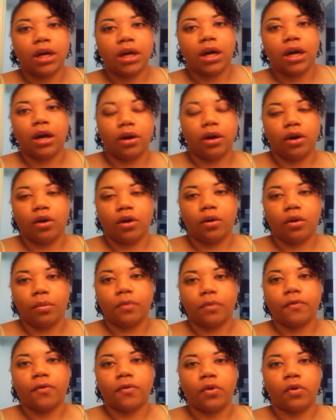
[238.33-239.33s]

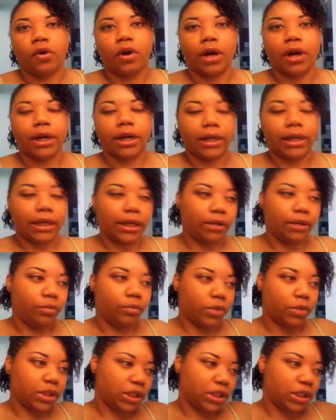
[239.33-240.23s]
ago before, and then it was